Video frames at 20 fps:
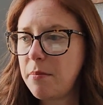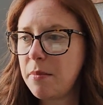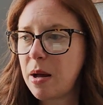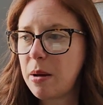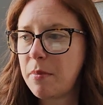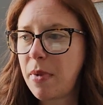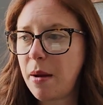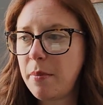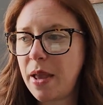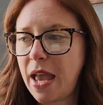
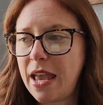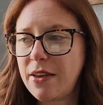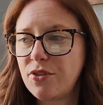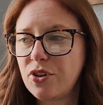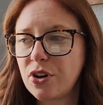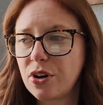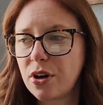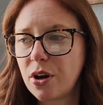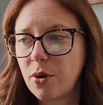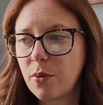My
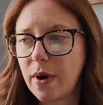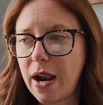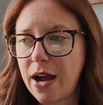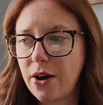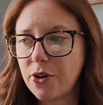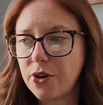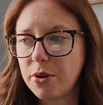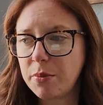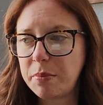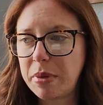behavior
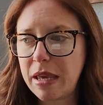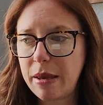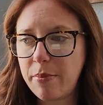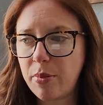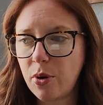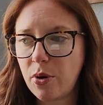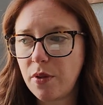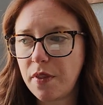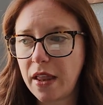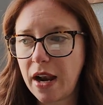around
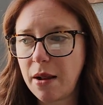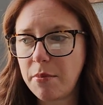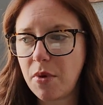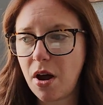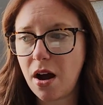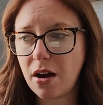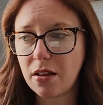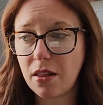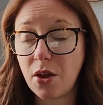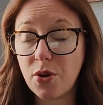people that I'm
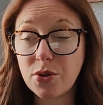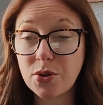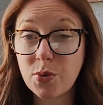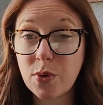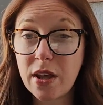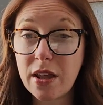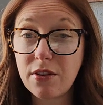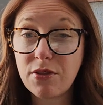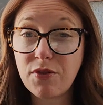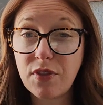not close
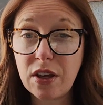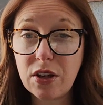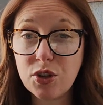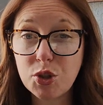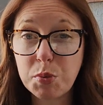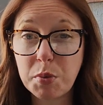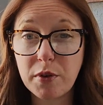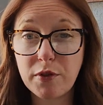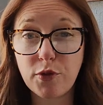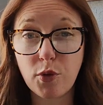with feels
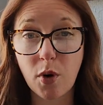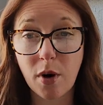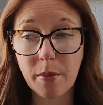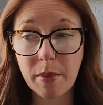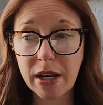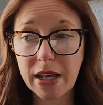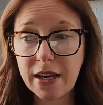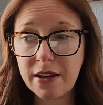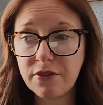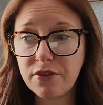
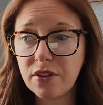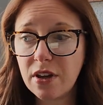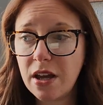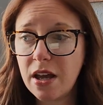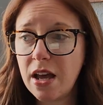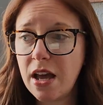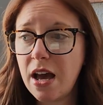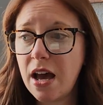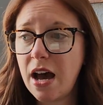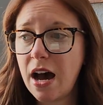performative.
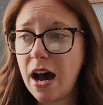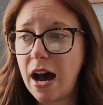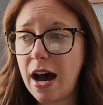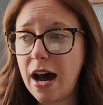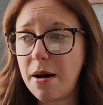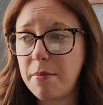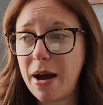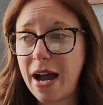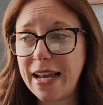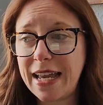
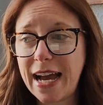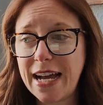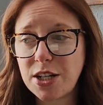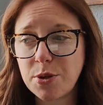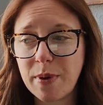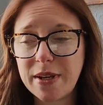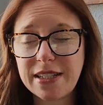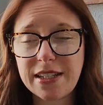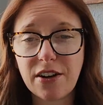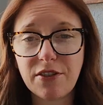I catch
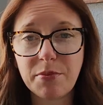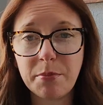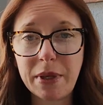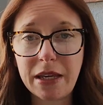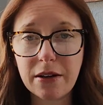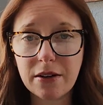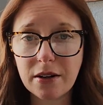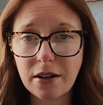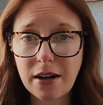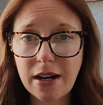myself
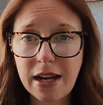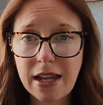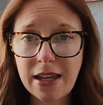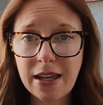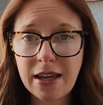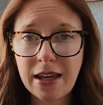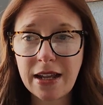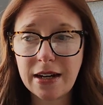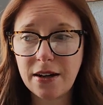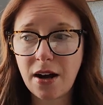mirroring
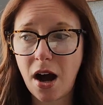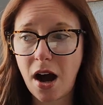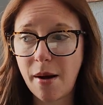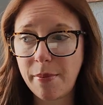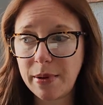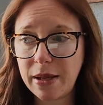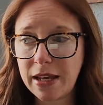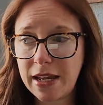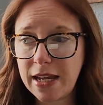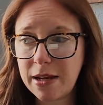and
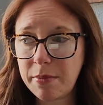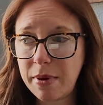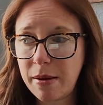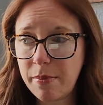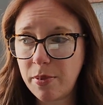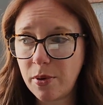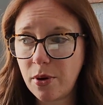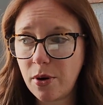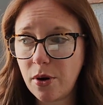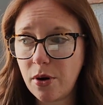copying
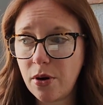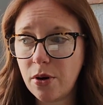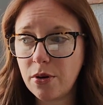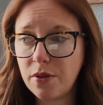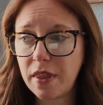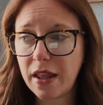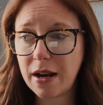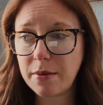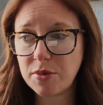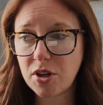people
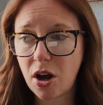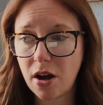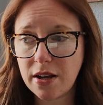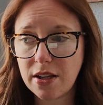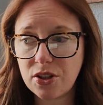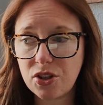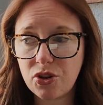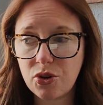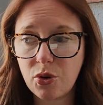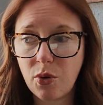that I'm talking
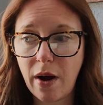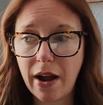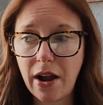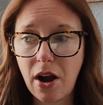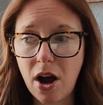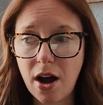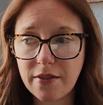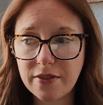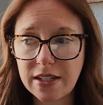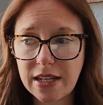to quite
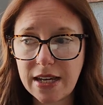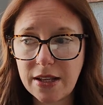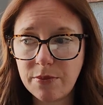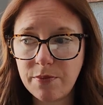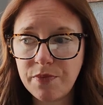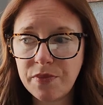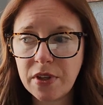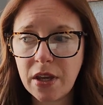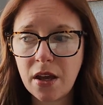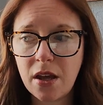often.
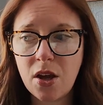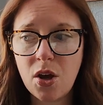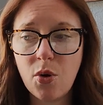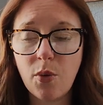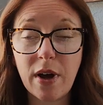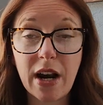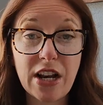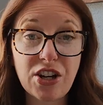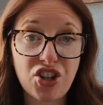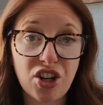
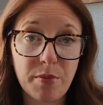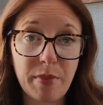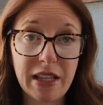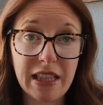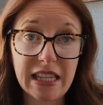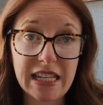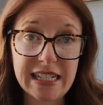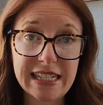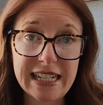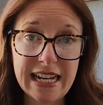When I should be
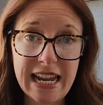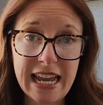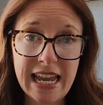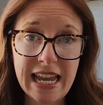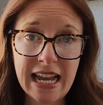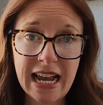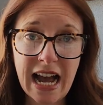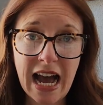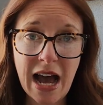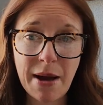
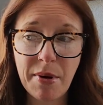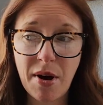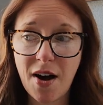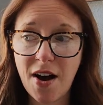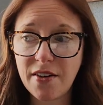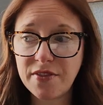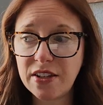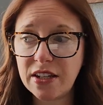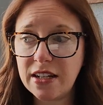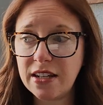listening, I'm
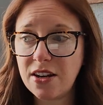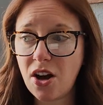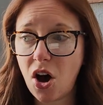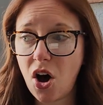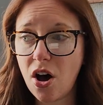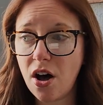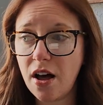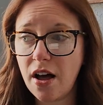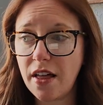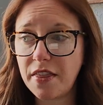often
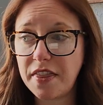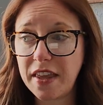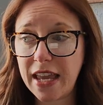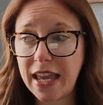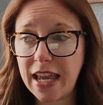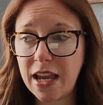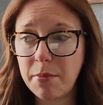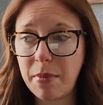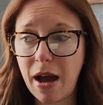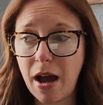
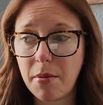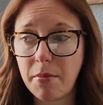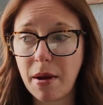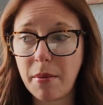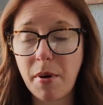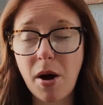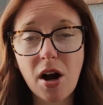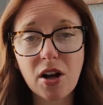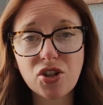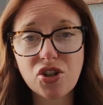thinking about my
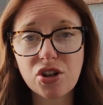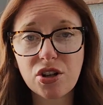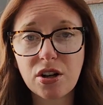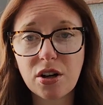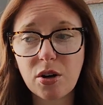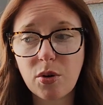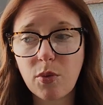posture,